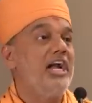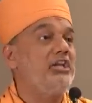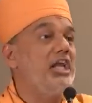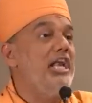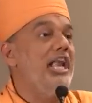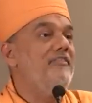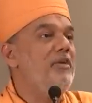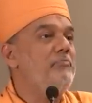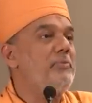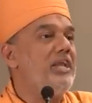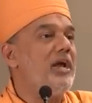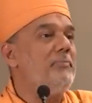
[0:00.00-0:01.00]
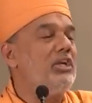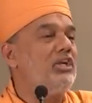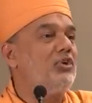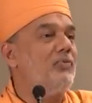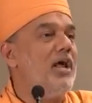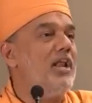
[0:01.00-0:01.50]
at 11 pm
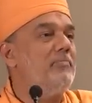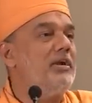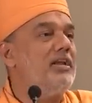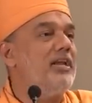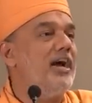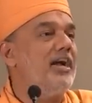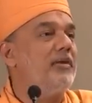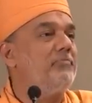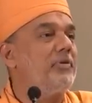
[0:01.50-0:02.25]
and 12 midnight,